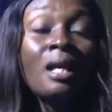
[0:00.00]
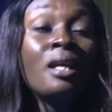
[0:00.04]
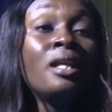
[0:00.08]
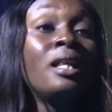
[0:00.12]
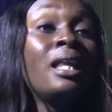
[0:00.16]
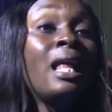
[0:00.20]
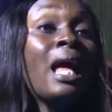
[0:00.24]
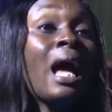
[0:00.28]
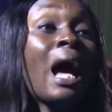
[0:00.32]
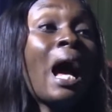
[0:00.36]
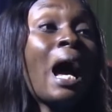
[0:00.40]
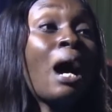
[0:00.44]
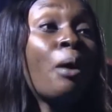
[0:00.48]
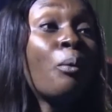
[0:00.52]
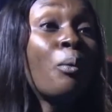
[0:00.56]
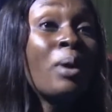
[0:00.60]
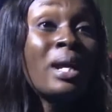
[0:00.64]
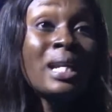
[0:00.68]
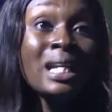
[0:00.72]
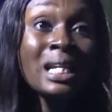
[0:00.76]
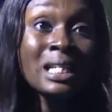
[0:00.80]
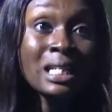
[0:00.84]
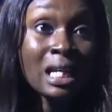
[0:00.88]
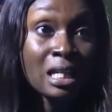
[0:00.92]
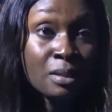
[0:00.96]
The
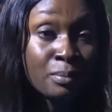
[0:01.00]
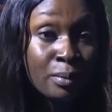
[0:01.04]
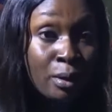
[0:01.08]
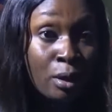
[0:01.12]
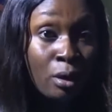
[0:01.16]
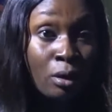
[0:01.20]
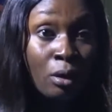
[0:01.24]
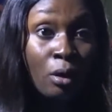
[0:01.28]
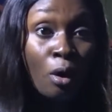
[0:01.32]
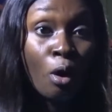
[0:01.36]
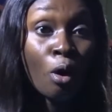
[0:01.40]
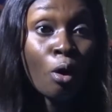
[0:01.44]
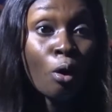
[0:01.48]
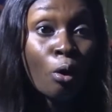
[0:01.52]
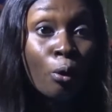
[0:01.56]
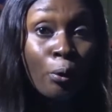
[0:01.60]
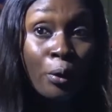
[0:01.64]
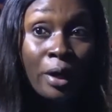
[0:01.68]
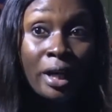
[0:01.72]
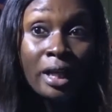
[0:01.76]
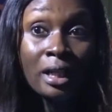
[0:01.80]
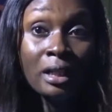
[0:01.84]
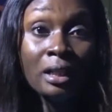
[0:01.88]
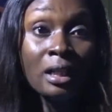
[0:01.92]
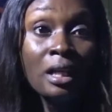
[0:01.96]
awareness has been
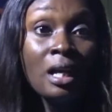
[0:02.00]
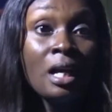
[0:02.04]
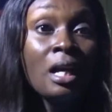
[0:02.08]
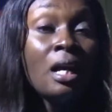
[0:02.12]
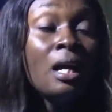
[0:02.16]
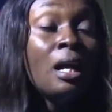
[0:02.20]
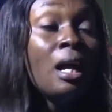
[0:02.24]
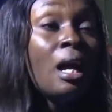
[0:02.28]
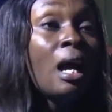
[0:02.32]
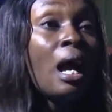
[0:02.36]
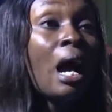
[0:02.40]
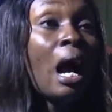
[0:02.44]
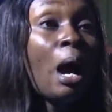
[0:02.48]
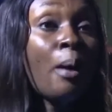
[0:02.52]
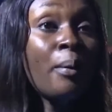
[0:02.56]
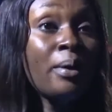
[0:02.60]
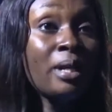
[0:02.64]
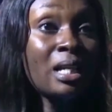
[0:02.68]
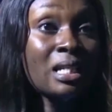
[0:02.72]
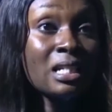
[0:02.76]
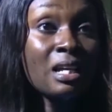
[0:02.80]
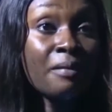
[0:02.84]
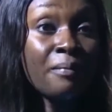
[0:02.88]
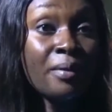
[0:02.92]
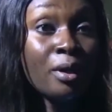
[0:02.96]
ongoing.
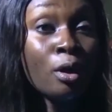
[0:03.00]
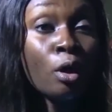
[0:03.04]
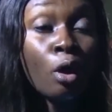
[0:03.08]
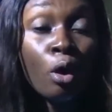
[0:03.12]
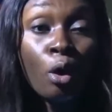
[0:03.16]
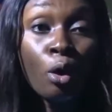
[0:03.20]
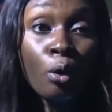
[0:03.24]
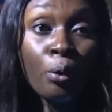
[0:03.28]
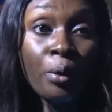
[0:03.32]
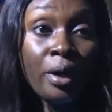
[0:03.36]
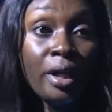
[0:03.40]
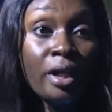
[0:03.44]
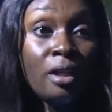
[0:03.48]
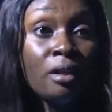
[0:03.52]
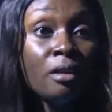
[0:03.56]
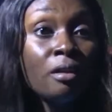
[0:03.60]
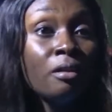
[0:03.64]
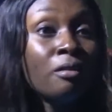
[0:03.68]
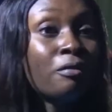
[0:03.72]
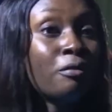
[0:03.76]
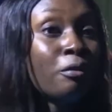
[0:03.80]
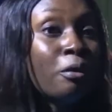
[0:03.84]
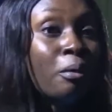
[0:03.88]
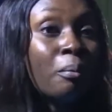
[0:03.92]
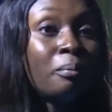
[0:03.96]
Awareness has been ongoing
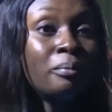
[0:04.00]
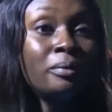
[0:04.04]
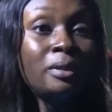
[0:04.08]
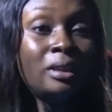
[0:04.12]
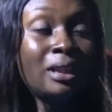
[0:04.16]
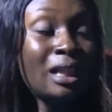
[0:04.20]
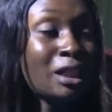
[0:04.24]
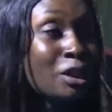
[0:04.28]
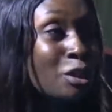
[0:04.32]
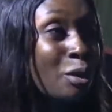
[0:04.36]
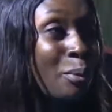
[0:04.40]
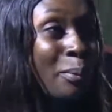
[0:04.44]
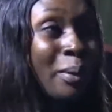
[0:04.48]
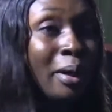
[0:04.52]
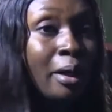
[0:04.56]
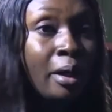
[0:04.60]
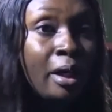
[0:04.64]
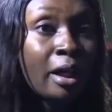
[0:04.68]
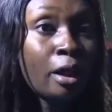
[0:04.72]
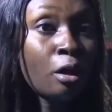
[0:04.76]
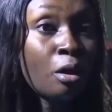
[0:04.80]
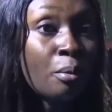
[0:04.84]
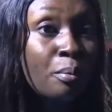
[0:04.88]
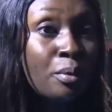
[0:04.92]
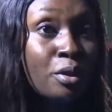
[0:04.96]
from National Human
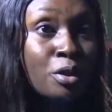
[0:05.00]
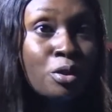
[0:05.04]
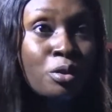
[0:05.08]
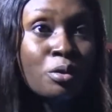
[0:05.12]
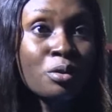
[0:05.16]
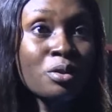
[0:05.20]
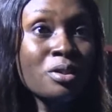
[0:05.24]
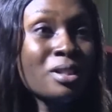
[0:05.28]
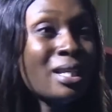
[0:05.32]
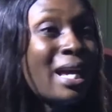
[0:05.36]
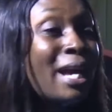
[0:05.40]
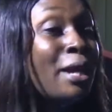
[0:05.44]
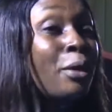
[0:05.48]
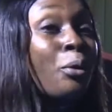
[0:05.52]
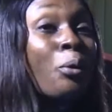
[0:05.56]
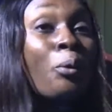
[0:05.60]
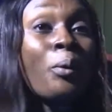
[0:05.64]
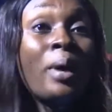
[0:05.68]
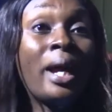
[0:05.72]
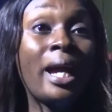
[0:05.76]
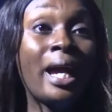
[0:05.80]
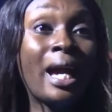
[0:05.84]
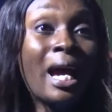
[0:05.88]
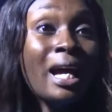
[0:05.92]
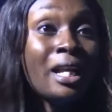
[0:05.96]
Rights Commissions,
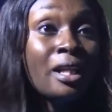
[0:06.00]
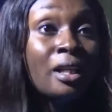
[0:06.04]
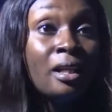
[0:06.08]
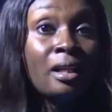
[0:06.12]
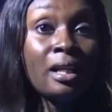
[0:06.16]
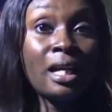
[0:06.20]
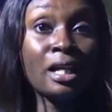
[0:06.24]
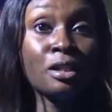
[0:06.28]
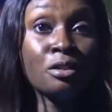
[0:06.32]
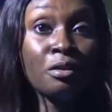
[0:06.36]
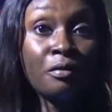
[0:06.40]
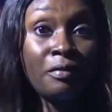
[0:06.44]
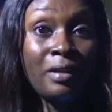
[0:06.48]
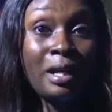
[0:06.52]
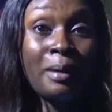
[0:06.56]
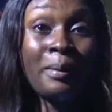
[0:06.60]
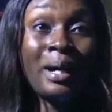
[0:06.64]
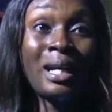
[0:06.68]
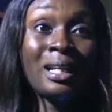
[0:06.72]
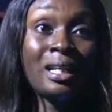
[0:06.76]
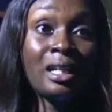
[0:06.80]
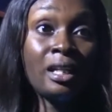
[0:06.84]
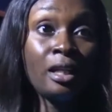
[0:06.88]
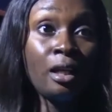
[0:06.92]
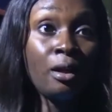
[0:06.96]
NOA, and the likes of them,
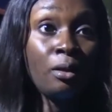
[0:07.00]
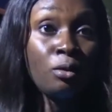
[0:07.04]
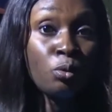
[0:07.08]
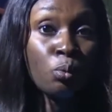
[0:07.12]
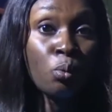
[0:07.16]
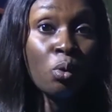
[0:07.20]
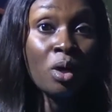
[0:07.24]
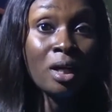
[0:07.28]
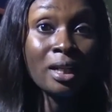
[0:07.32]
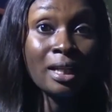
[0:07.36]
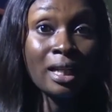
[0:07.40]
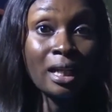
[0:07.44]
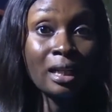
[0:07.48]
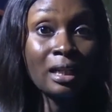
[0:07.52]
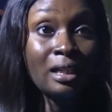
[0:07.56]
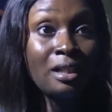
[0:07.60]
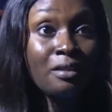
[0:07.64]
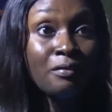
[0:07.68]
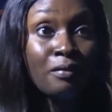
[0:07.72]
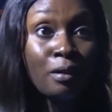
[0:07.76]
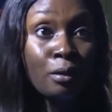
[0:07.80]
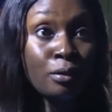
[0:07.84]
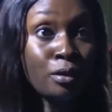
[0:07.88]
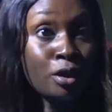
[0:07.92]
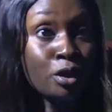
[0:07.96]
and then the work that Clean
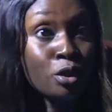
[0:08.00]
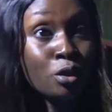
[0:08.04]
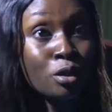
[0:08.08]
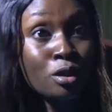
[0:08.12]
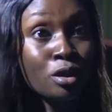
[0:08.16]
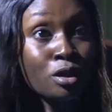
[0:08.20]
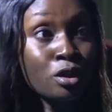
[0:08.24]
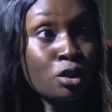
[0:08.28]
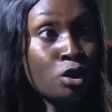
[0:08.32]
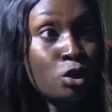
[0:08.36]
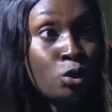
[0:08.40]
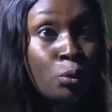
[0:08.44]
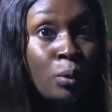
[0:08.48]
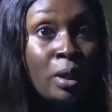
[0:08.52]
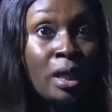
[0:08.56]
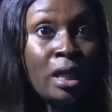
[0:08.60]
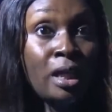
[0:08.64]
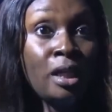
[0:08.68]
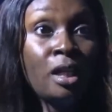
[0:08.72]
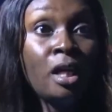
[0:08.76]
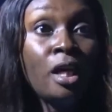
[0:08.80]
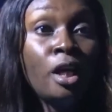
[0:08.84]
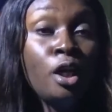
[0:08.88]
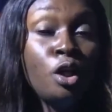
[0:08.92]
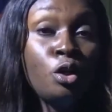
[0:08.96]
Foundation is
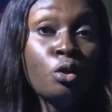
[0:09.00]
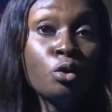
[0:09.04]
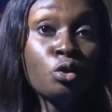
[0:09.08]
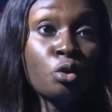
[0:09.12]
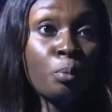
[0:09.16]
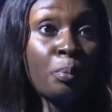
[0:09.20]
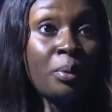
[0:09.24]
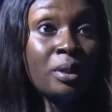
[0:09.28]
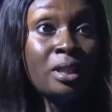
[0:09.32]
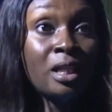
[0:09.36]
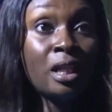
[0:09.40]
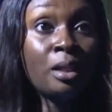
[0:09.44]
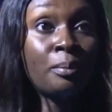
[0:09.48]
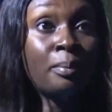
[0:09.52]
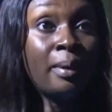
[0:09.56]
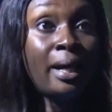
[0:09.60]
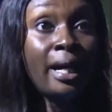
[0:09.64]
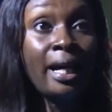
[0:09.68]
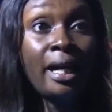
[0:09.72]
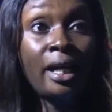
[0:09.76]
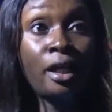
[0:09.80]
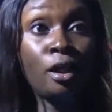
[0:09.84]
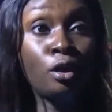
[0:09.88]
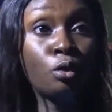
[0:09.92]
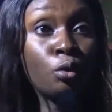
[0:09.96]
doing, supported
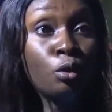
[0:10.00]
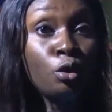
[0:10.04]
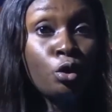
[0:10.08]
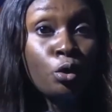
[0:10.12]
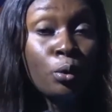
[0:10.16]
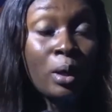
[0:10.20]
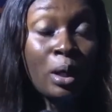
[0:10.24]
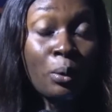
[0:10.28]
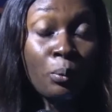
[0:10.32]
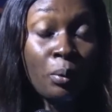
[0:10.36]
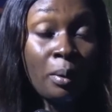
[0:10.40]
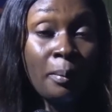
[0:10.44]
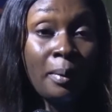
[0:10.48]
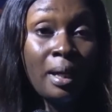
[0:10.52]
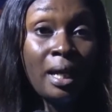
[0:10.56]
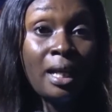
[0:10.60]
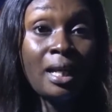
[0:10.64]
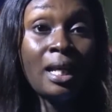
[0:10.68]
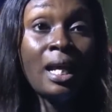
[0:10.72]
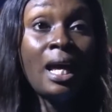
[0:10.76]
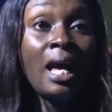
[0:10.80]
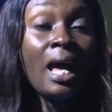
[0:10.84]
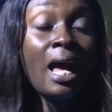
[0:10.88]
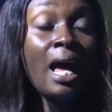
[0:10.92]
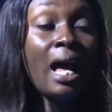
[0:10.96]
by UN
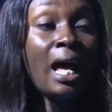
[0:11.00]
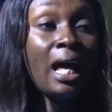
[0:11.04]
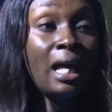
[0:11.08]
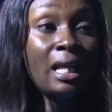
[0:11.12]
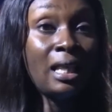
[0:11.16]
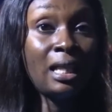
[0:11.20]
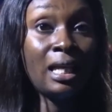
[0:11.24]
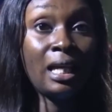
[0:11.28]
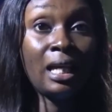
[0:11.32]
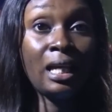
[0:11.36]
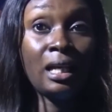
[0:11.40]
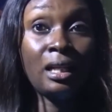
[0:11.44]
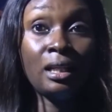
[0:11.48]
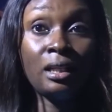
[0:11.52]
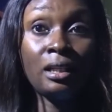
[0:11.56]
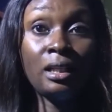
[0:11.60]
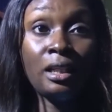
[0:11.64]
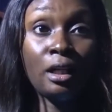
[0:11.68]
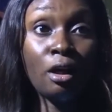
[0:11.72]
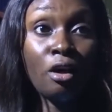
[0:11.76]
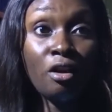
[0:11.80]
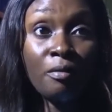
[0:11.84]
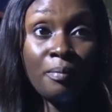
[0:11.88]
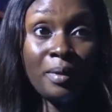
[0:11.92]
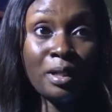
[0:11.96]
Women and then
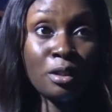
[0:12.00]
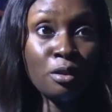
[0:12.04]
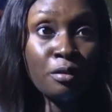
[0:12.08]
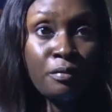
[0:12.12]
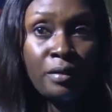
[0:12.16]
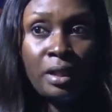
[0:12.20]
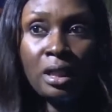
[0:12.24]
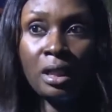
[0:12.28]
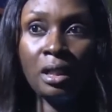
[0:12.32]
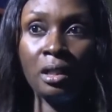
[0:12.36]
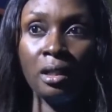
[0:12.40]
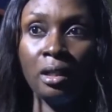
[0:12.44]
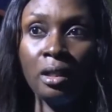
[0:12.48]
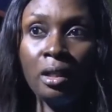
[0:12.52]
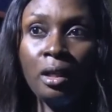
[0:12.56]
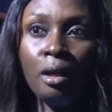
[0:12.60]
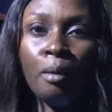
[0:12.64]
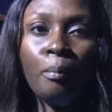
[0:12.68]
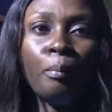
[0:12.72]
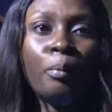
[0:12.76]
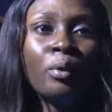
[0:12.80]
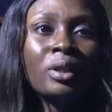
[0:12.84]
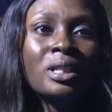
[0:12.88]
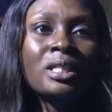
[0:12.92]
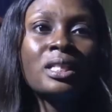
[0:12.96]
the government of Italy.
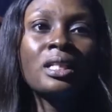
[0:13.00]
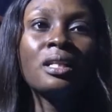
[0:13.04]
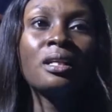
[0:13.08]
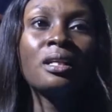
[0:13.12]
But